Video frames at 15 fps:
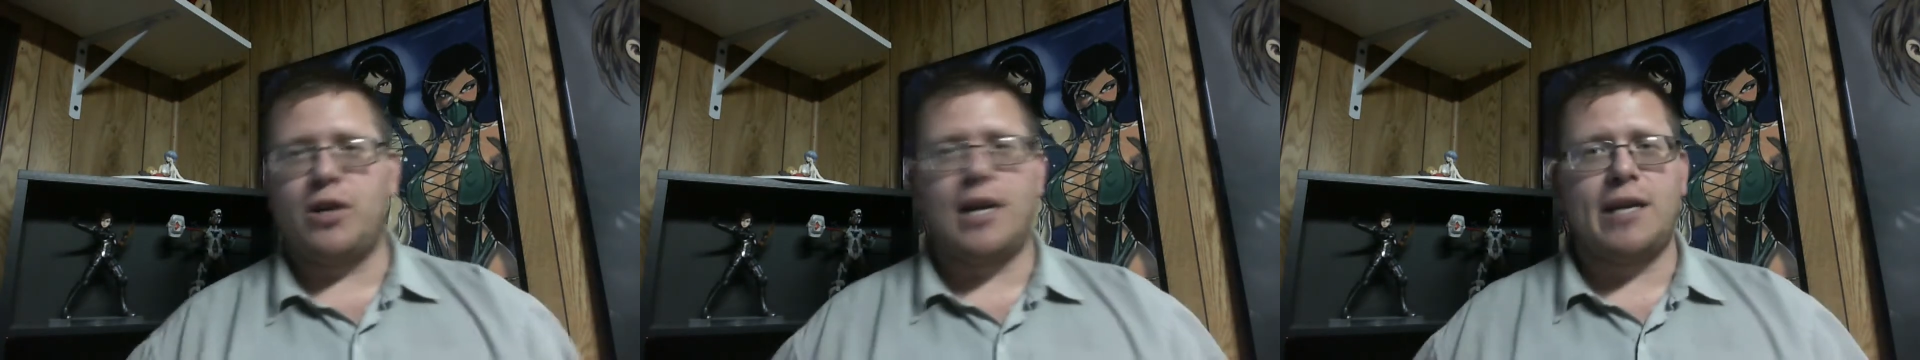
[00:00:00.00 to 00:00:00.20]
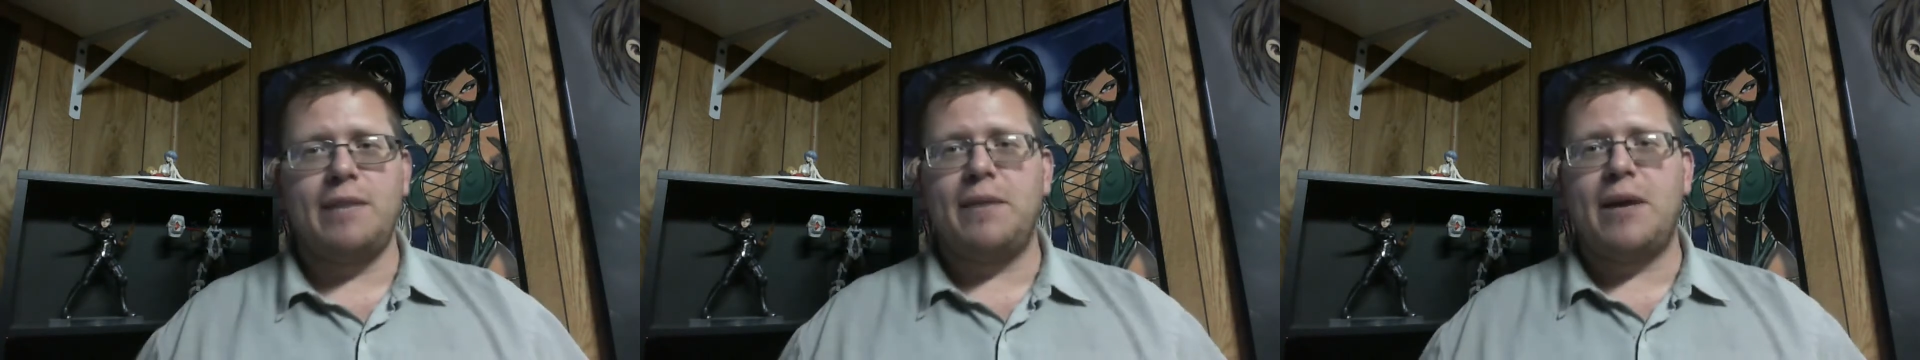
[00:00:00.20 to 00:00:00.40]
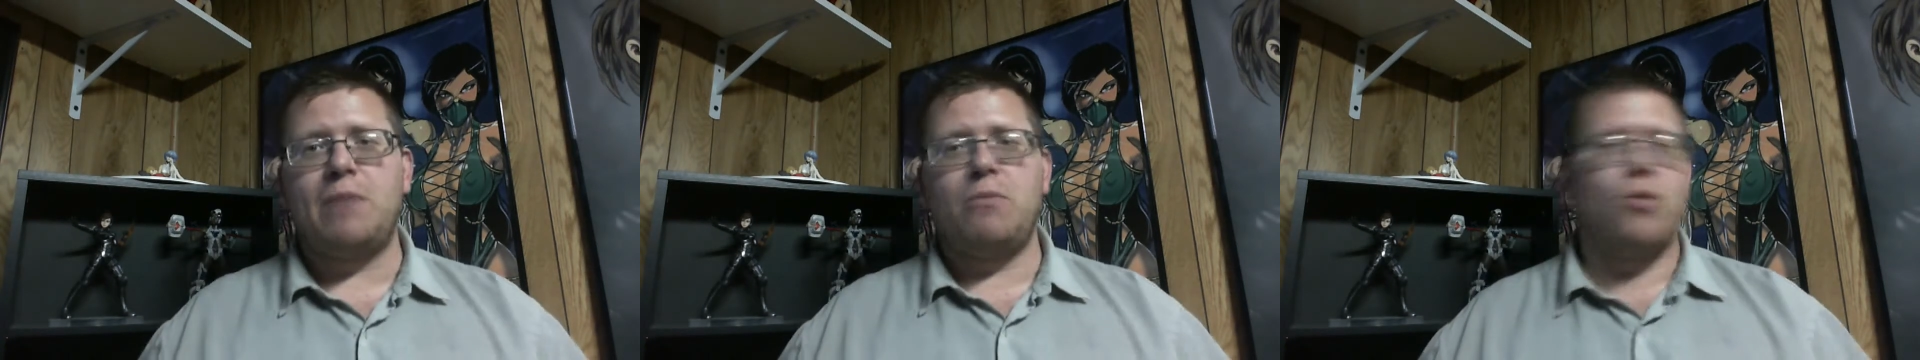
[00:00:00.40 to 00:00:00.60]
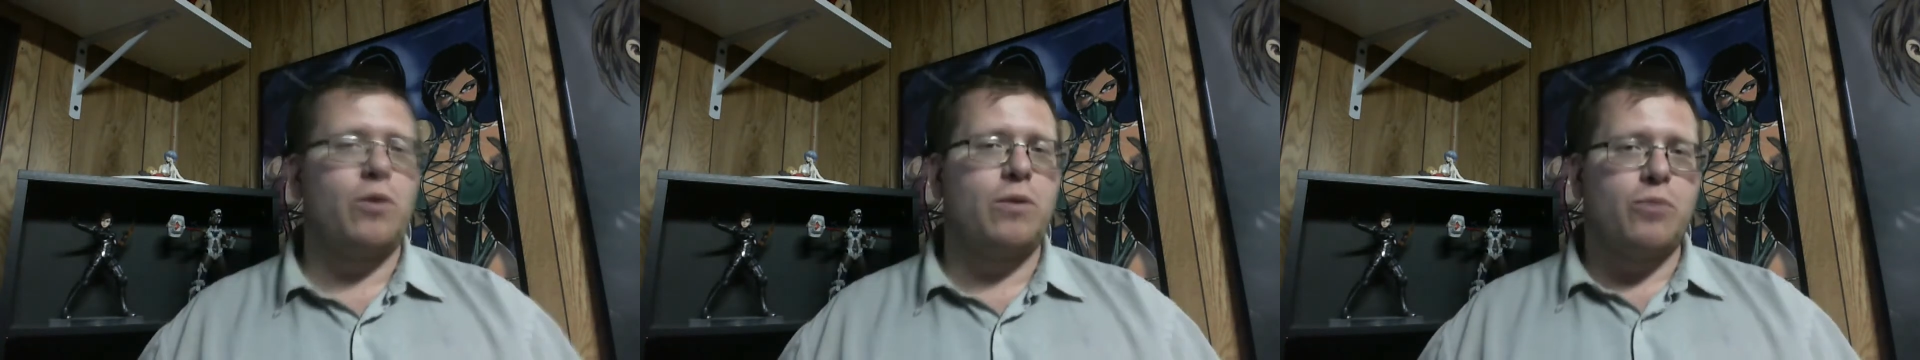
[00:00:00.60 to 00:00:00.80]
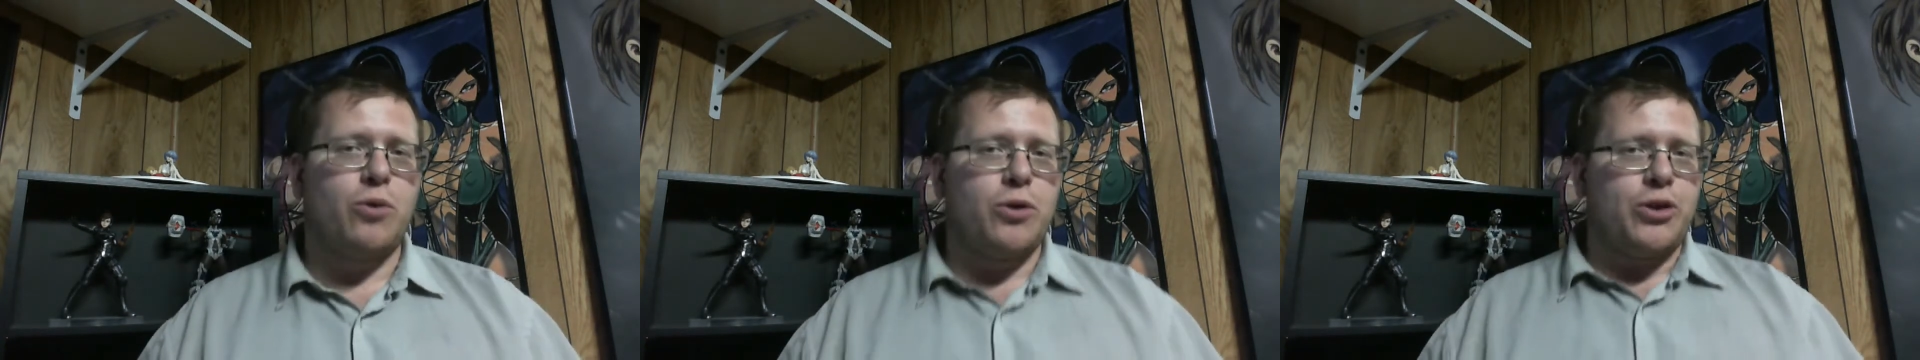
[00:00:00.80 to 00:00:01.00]
which, talking
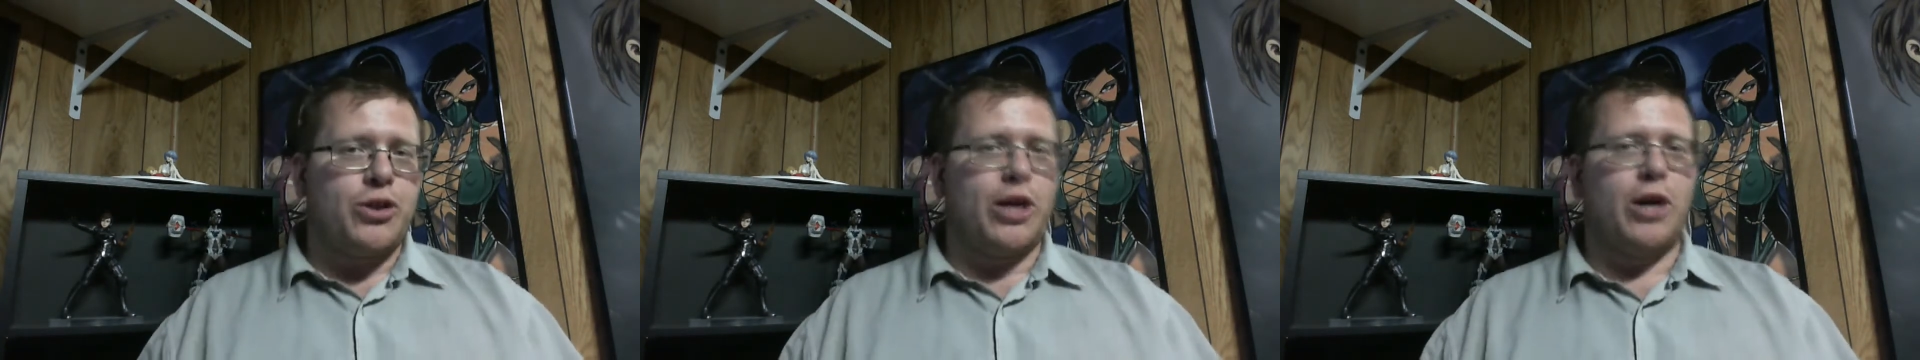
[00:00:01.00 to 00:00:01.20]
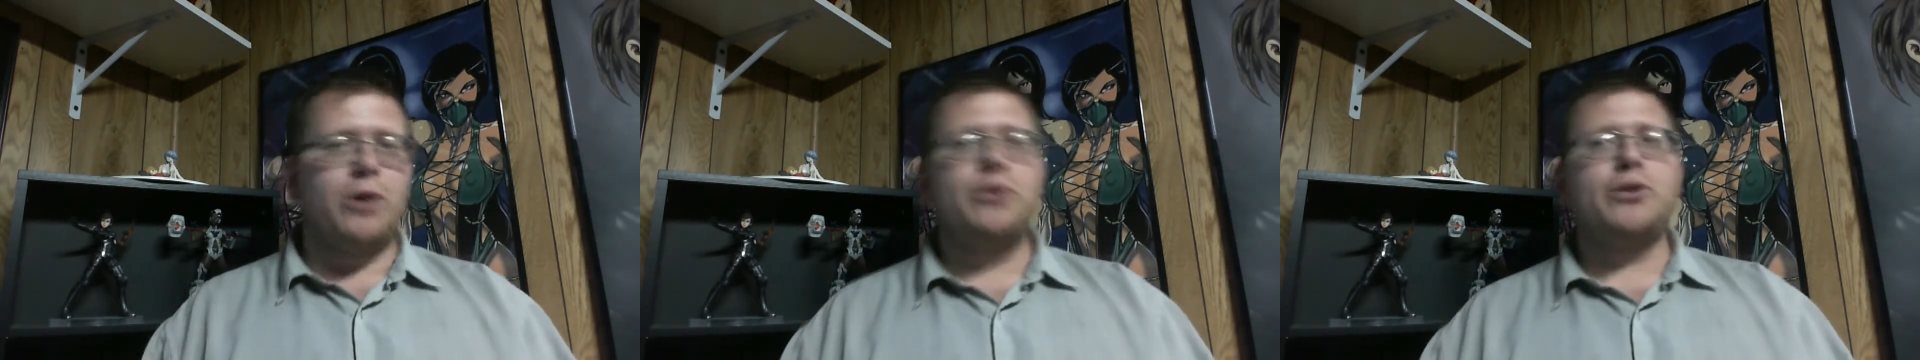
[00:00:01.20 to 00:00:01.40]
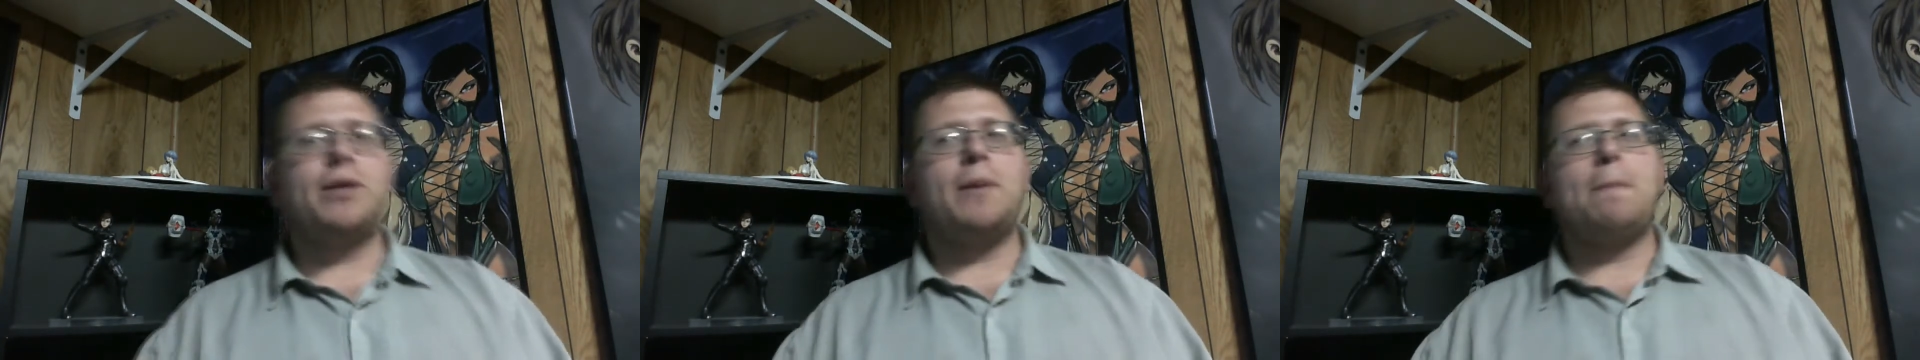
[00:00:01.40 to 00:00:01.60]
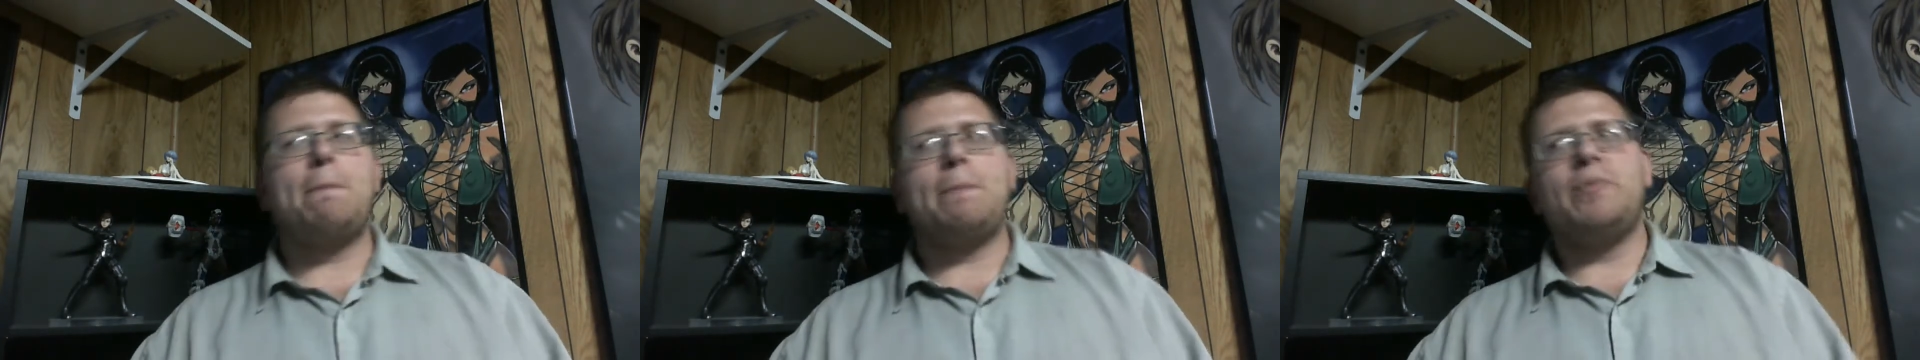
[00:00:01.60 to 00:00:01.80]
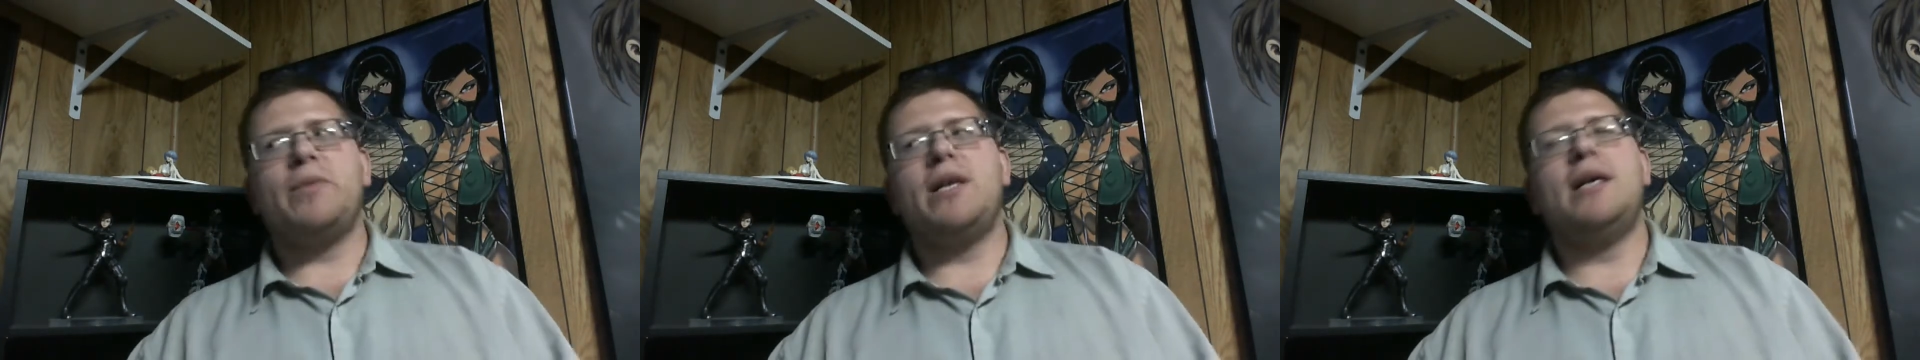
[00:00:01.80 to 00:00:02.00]
about more and more
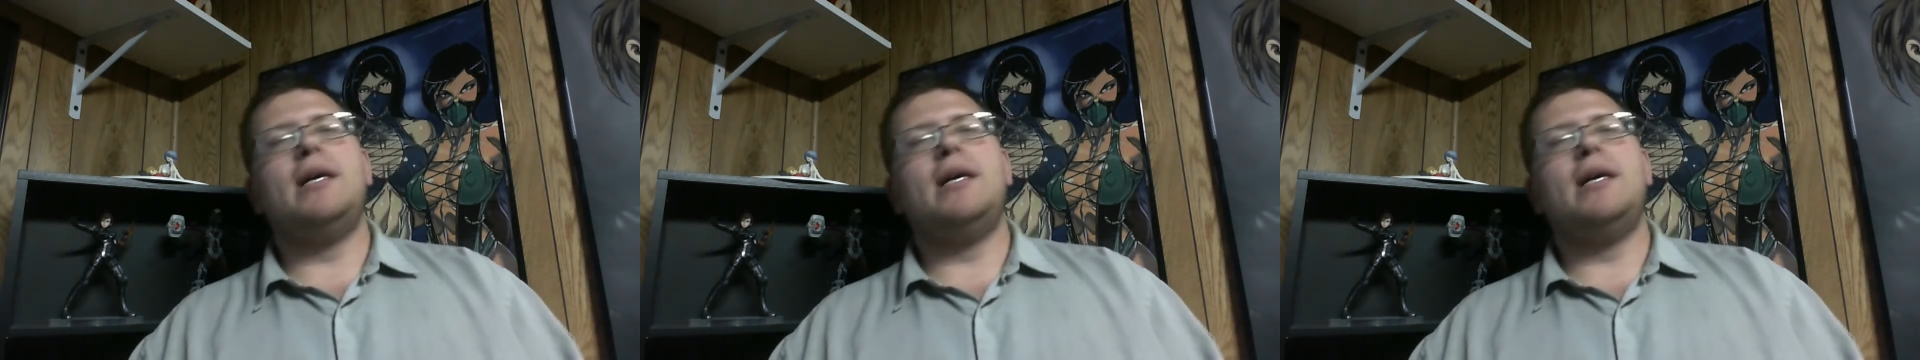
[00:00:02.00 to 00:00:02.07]
shows,